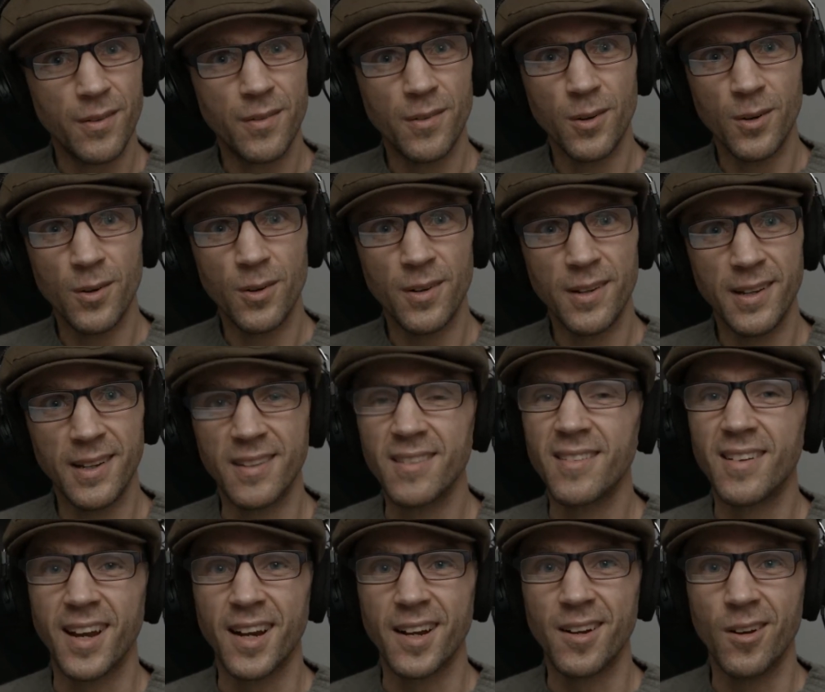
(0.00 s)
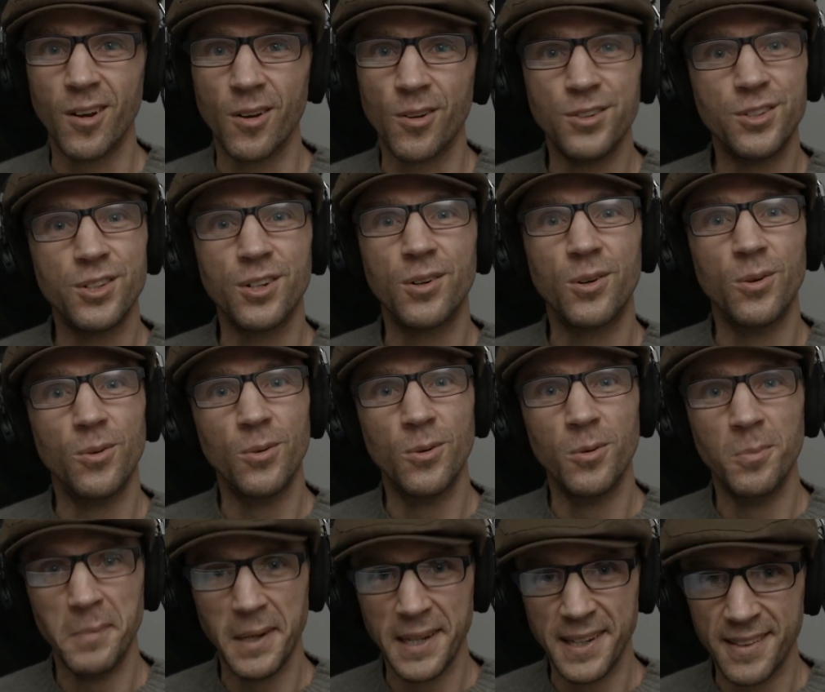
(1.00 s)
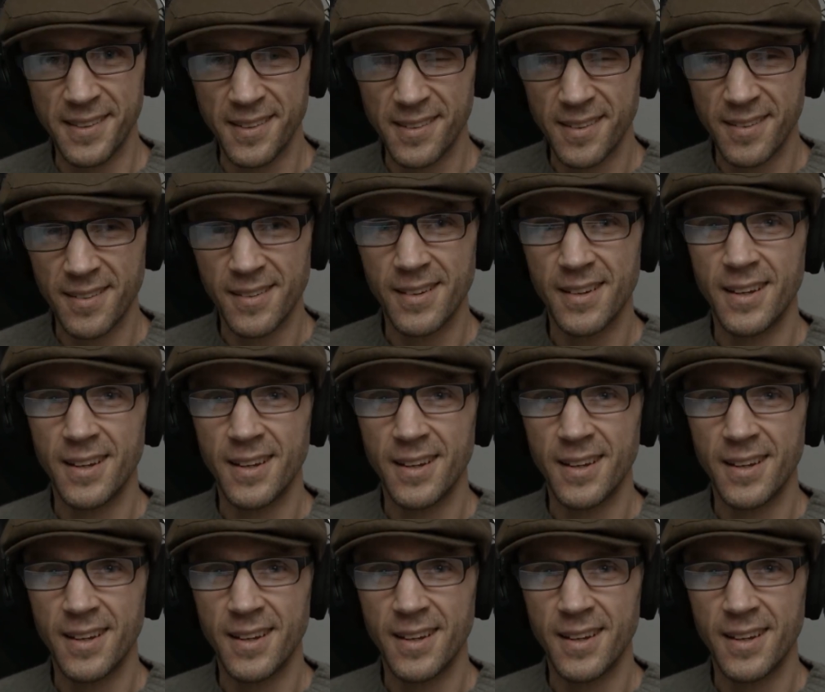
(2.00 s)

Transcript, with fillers: through these technological means.